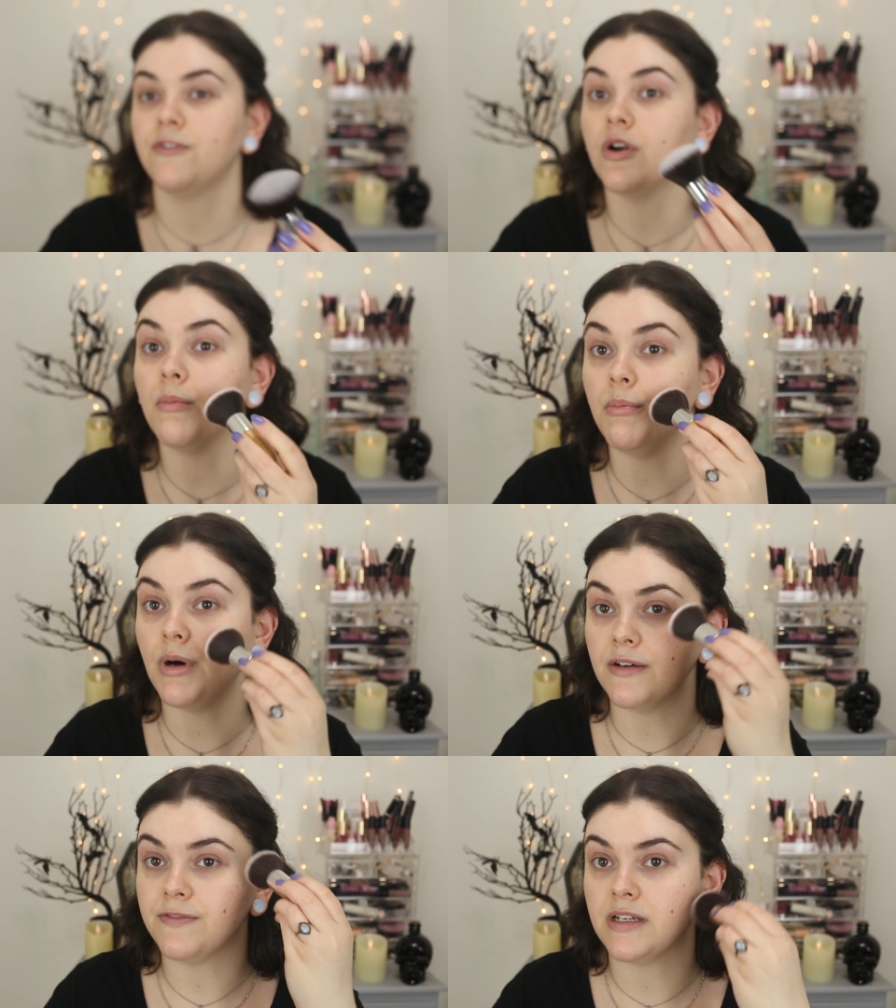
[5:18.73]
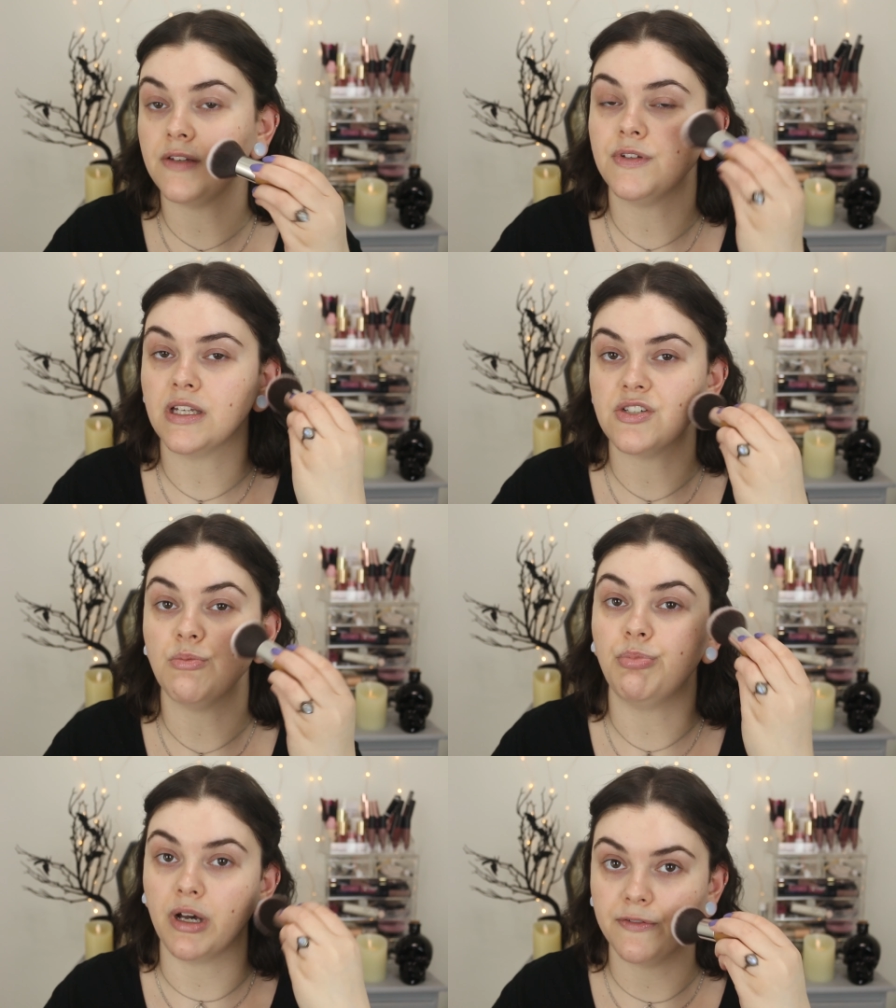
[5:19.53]
for buffing if you like to
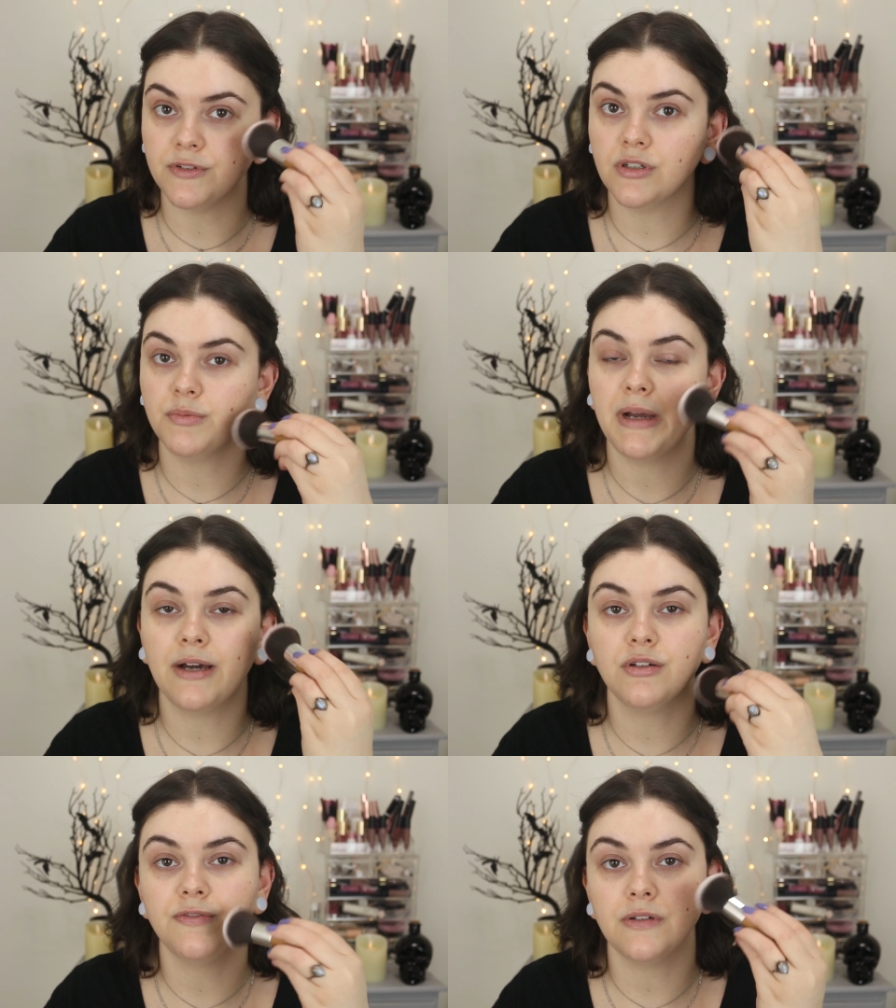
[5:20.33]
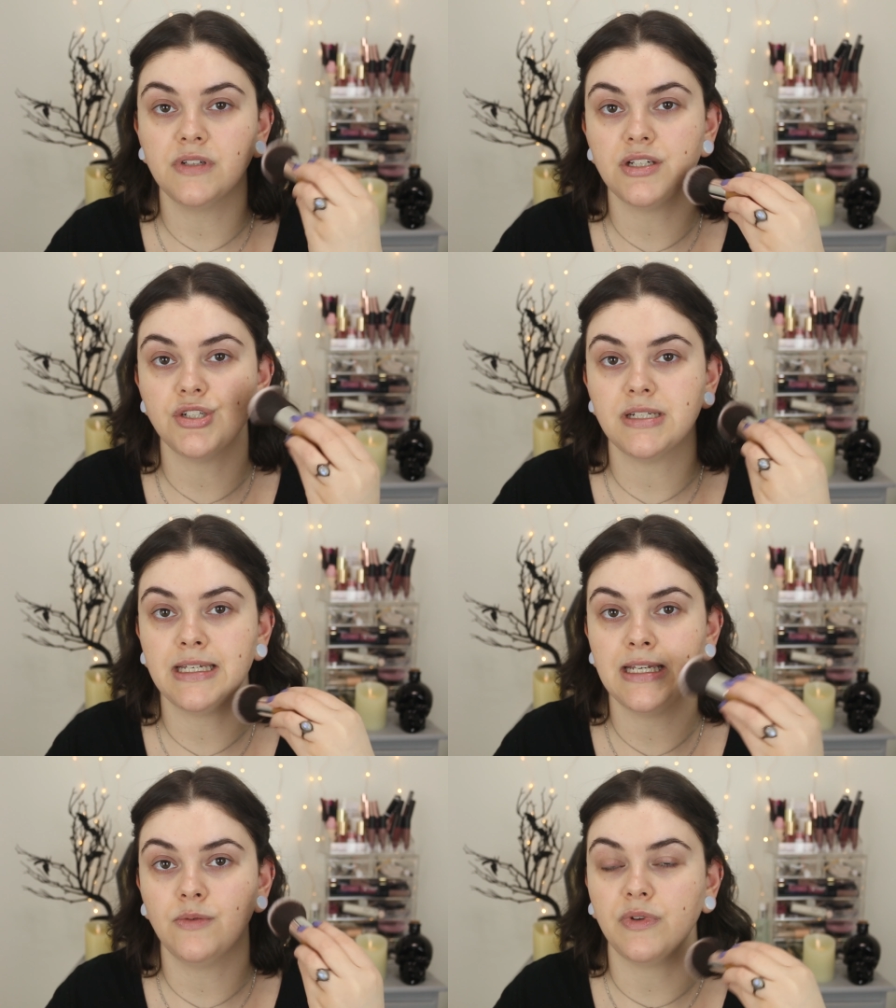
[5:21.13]
buff your powder foundation
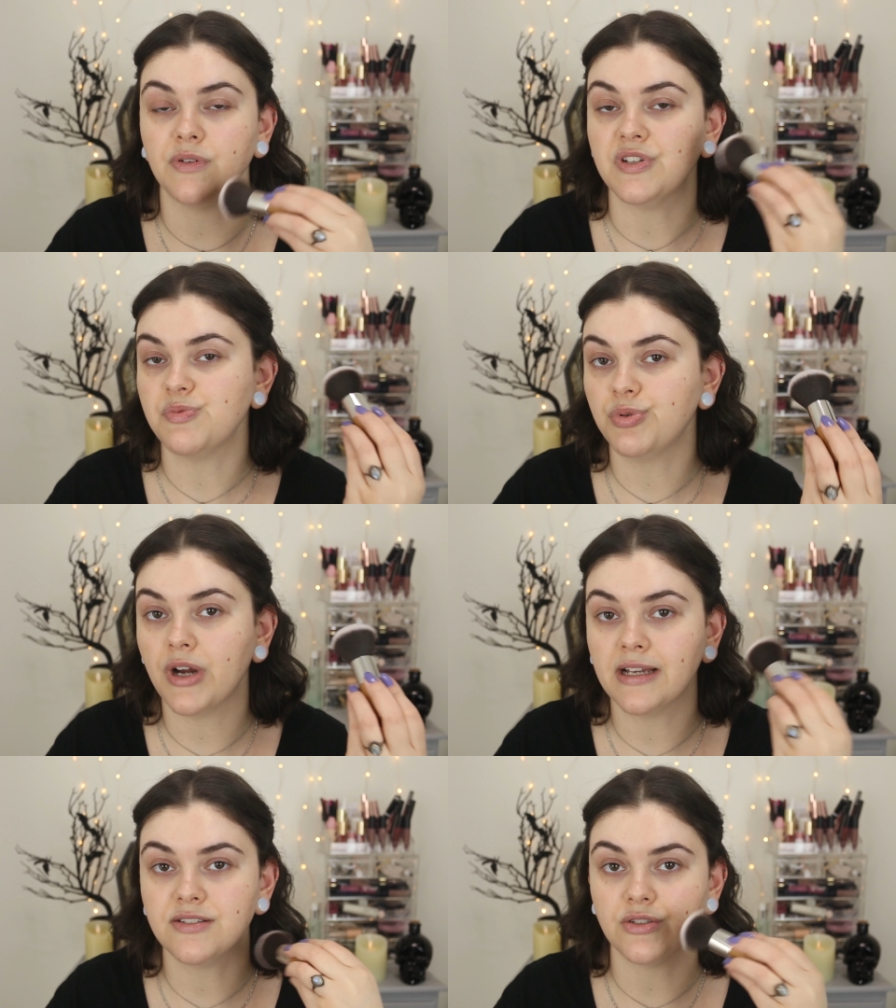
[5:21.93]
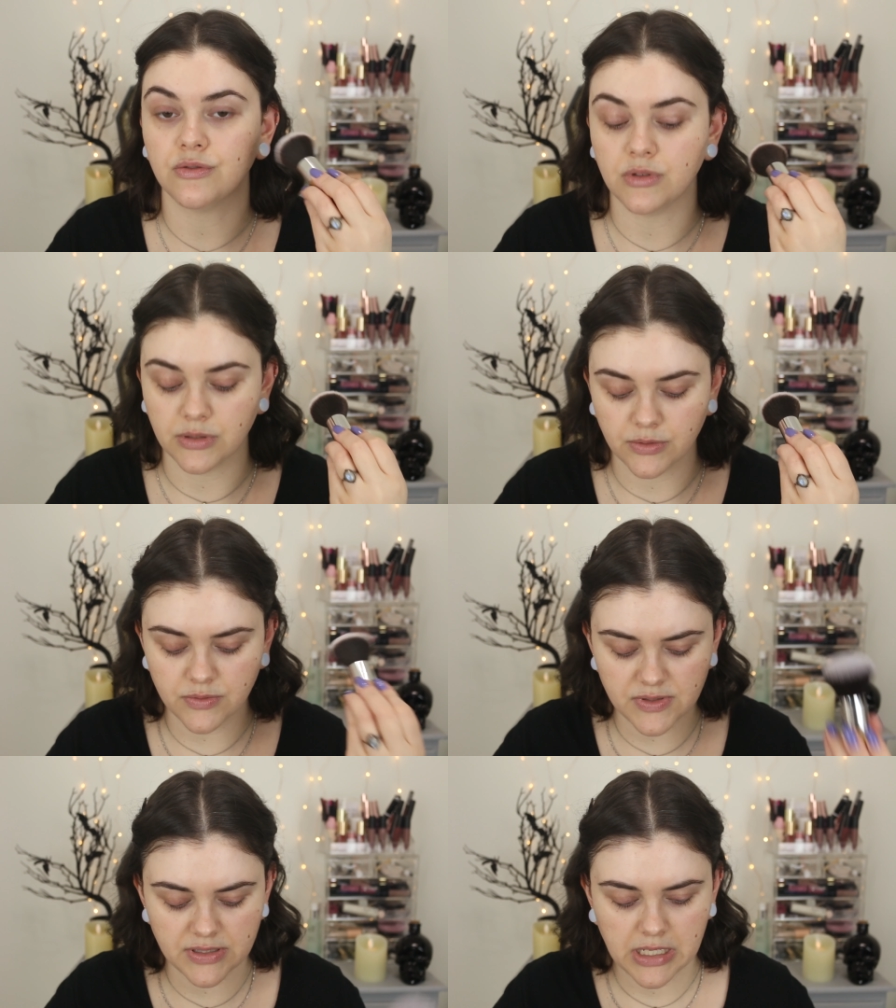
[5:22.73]
in, whether it's pressed or
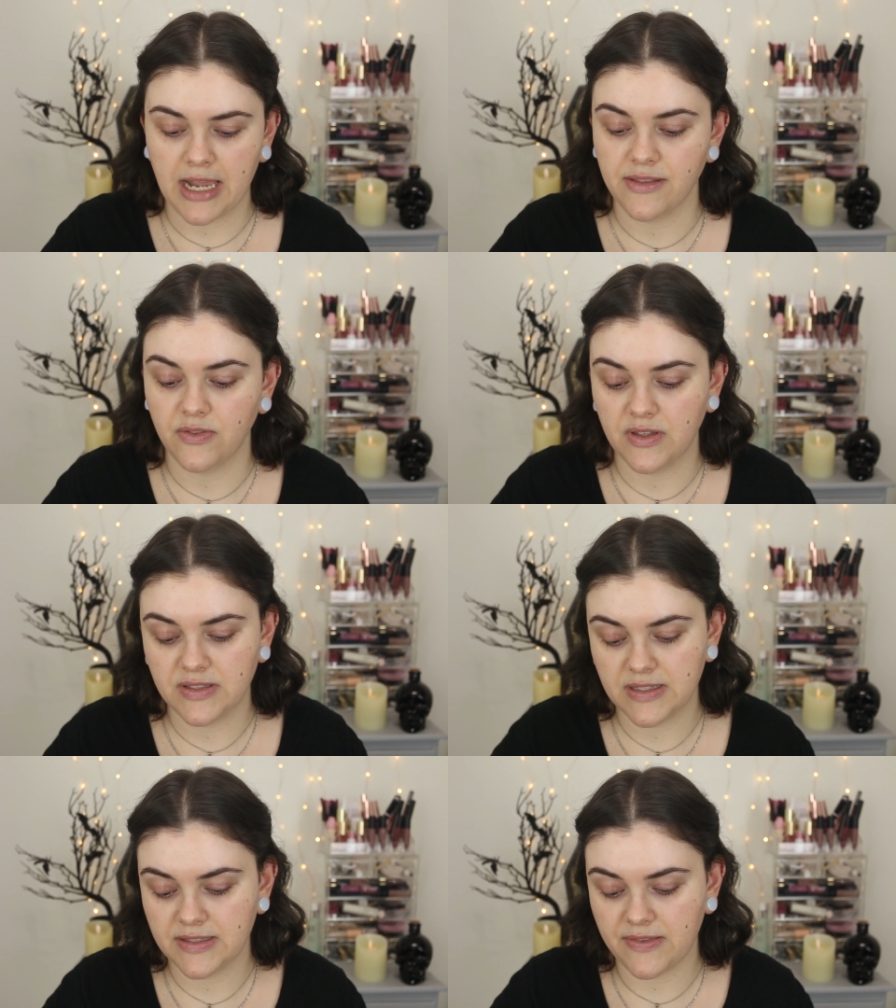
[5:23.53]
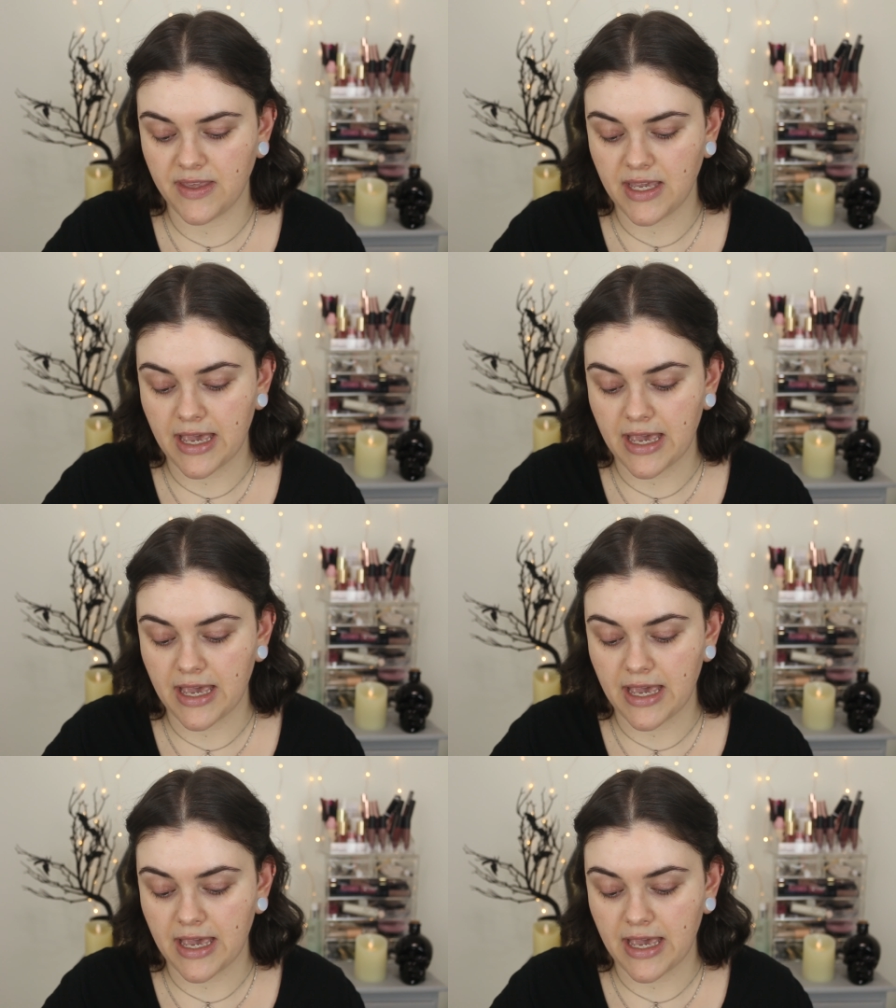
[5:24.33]
loose. And then this is the